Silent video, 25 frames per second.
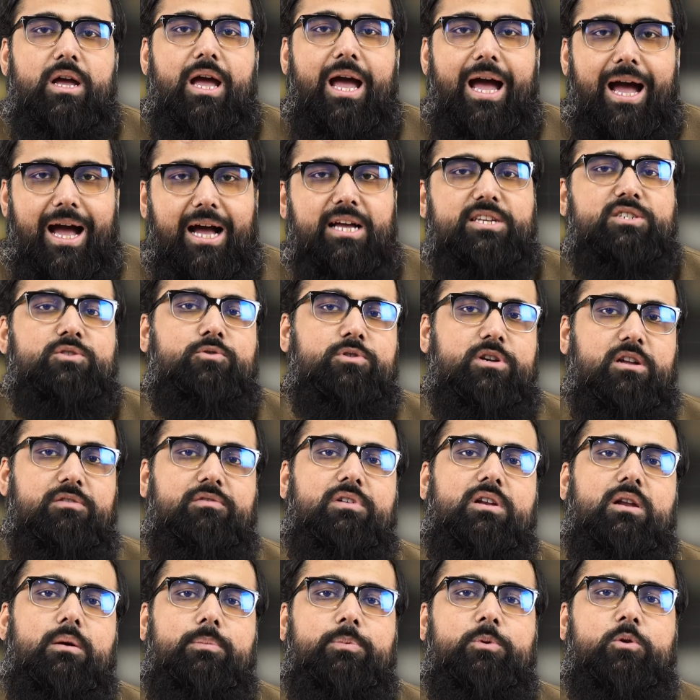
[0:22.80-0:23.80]
has to
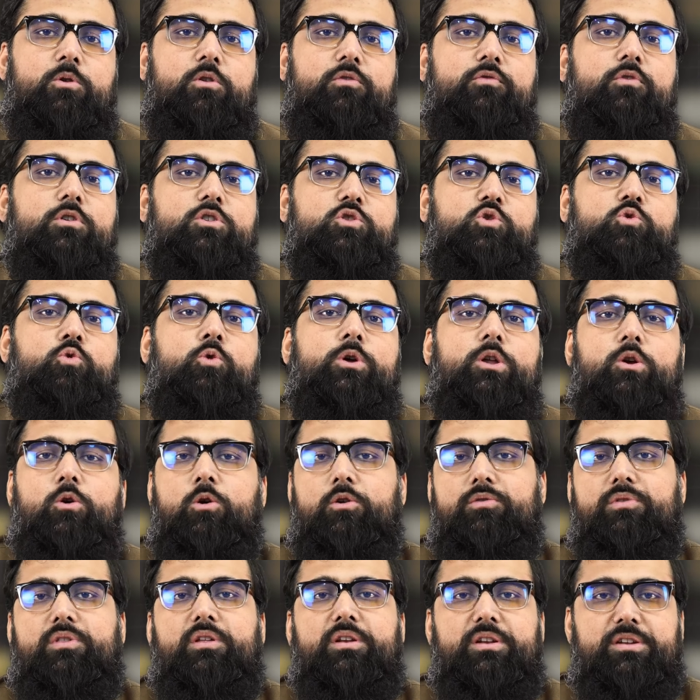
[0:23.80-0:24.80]
develop, for scoring
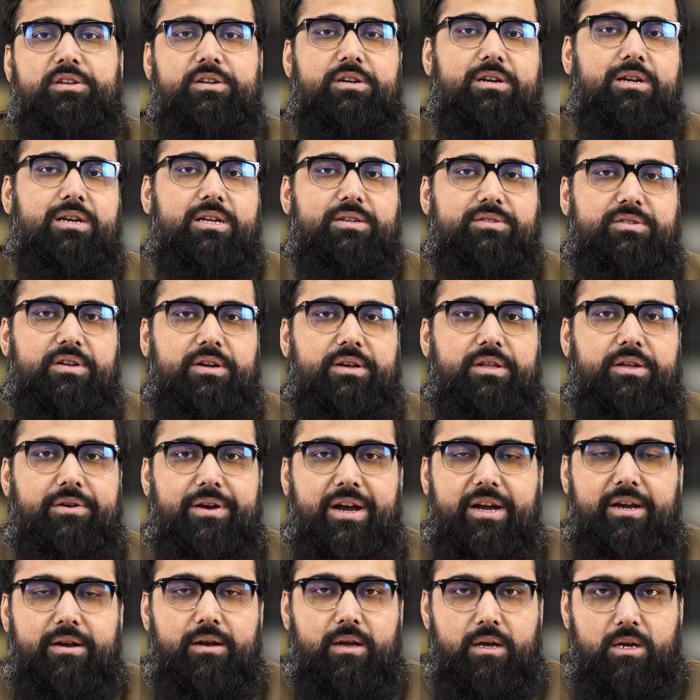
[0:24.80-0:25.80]
on the digital SAT,
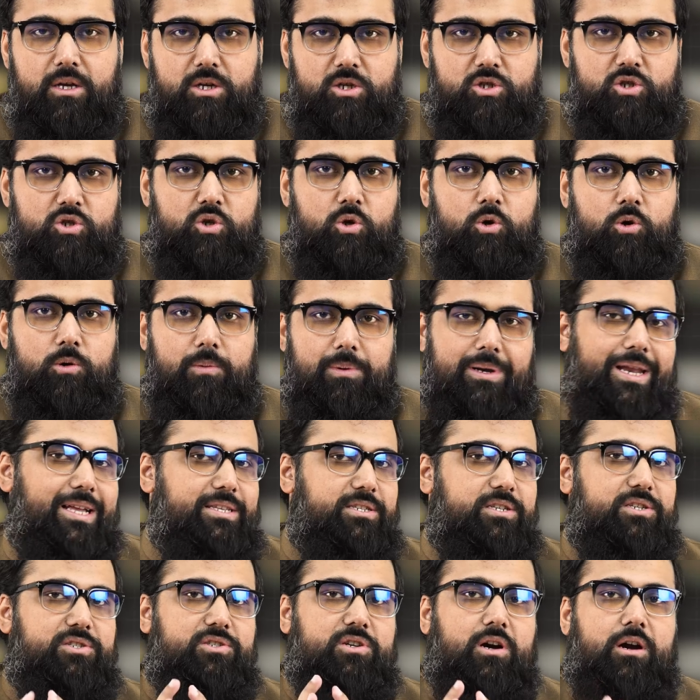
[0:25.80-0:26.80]
right? So
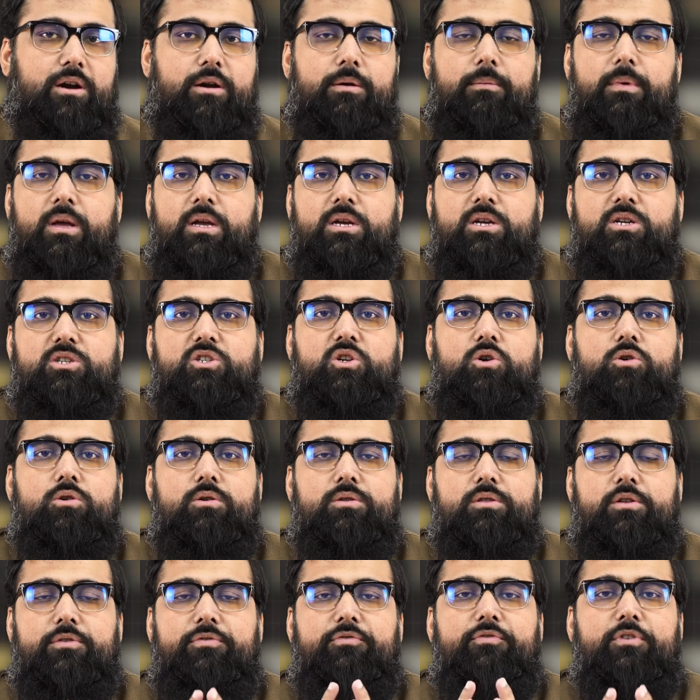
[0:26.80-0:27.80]
let's start. So
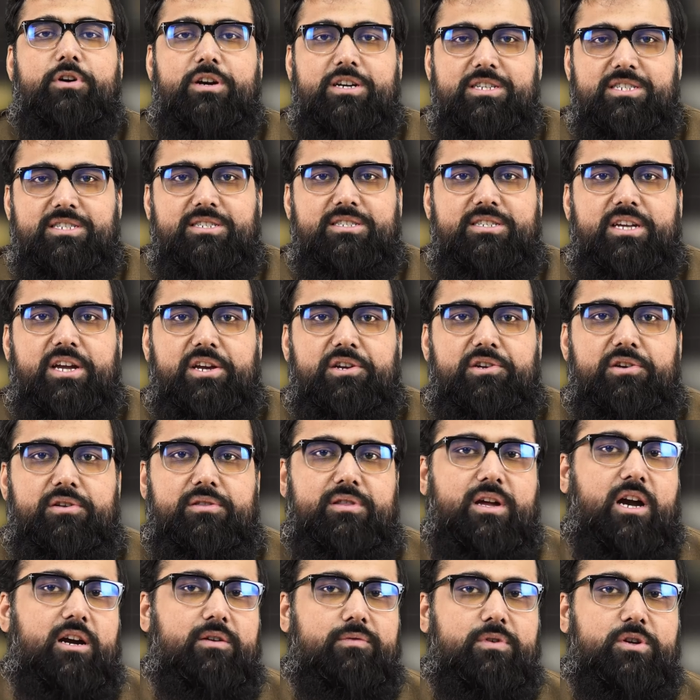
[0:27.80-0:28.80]
the first section
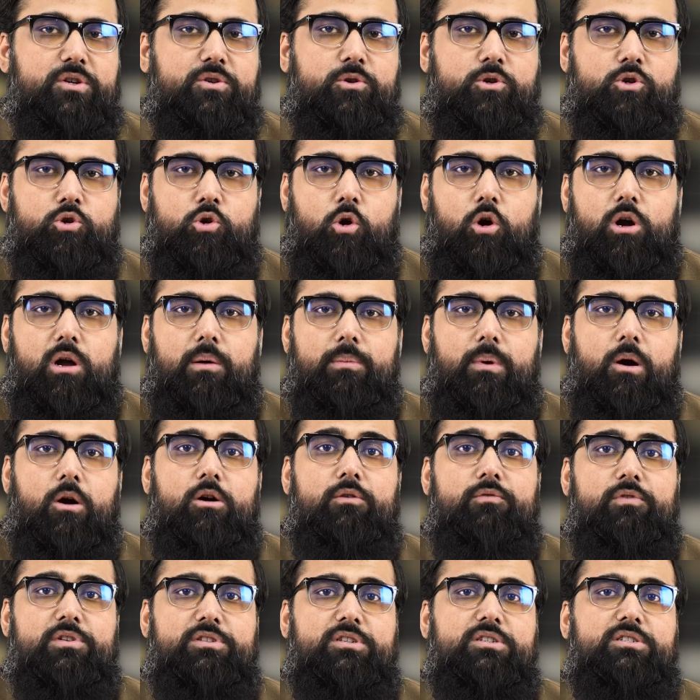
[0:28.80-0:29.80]
that we should talk
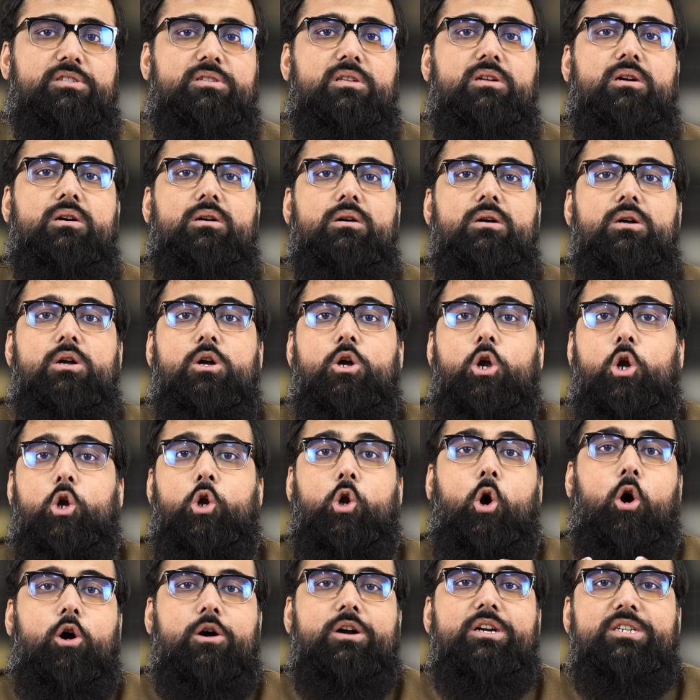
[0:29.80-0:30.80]
about, which is the
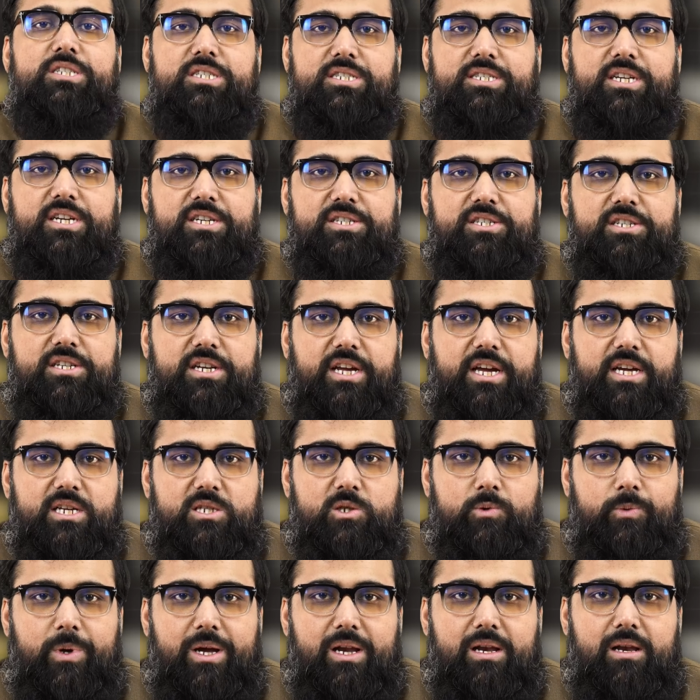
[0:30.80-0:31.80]
longest section
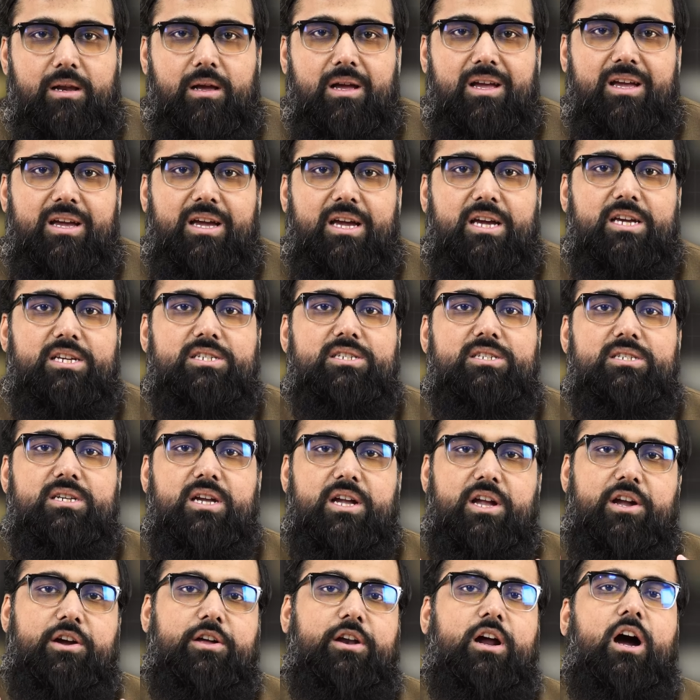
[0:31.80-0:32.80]
as well, is
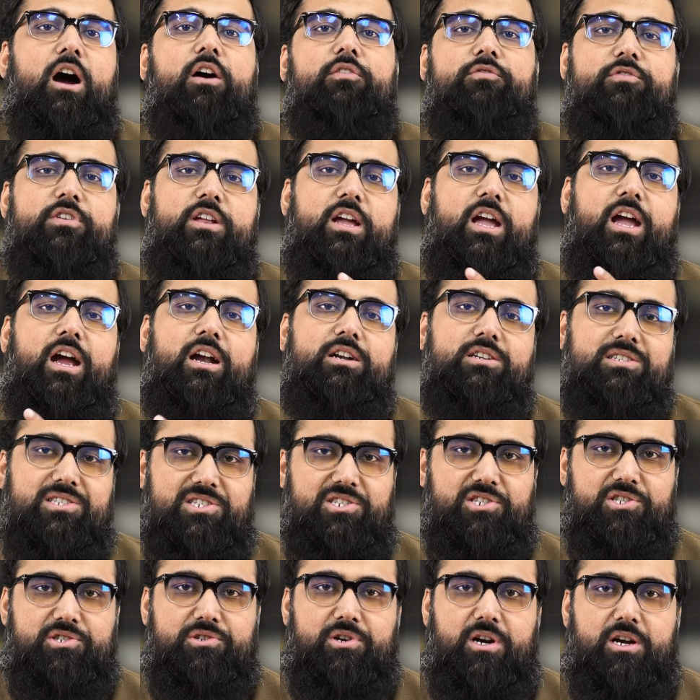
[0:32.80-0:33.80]
craft and
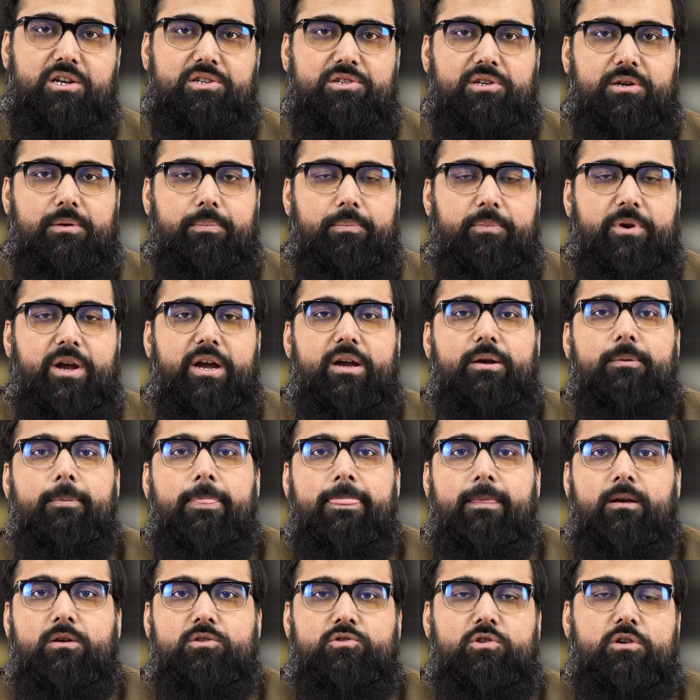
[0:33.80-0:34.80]
structure,
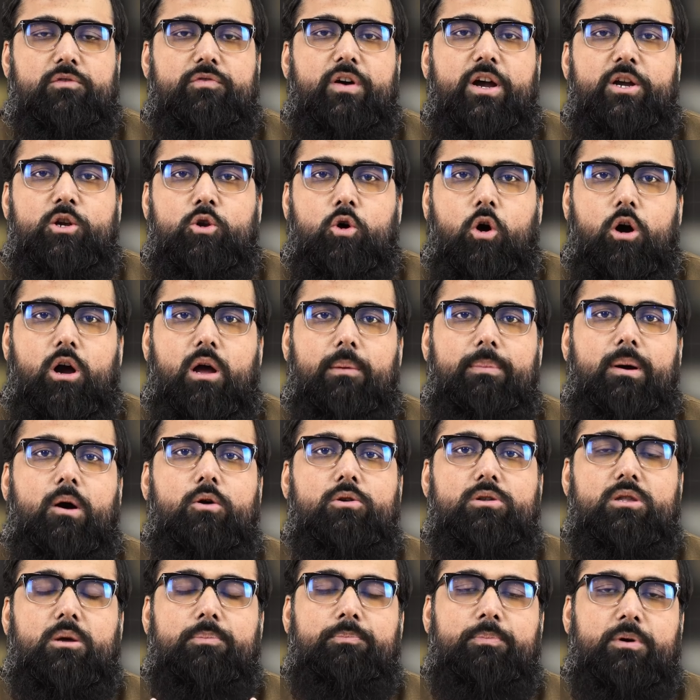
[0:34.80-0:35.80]
right? So if I talk
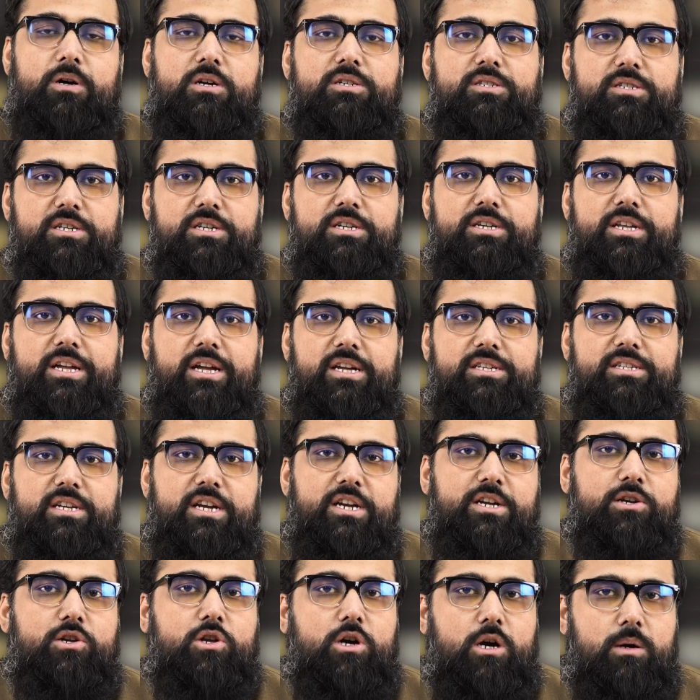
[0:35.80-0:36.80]
about the percentage,
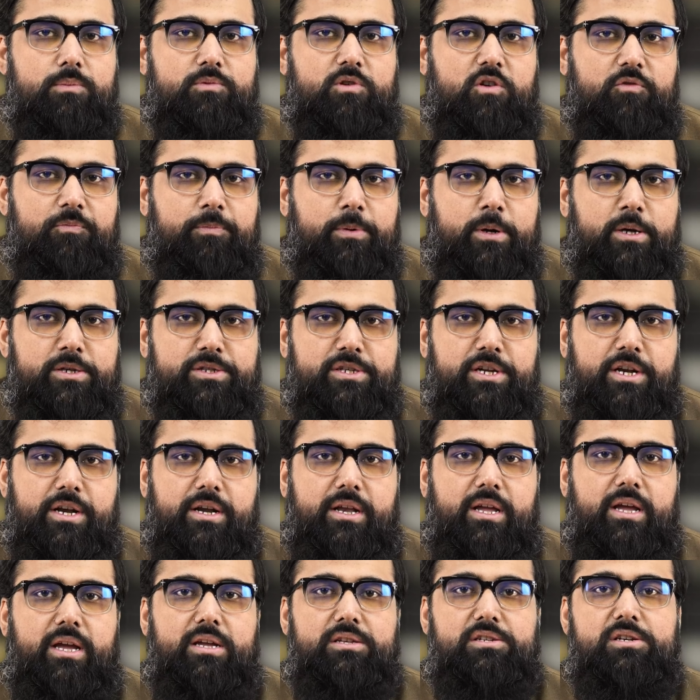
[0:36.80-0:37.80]
in terms of
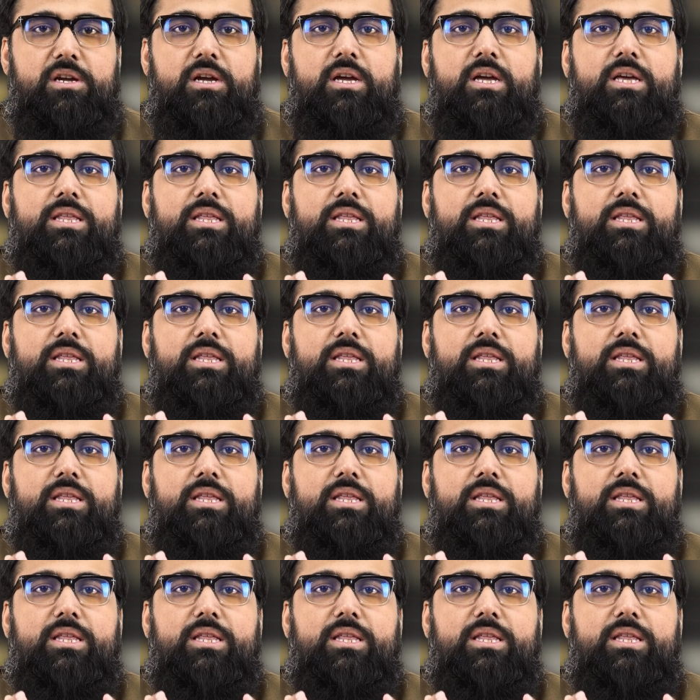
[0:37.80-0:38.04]
percentage,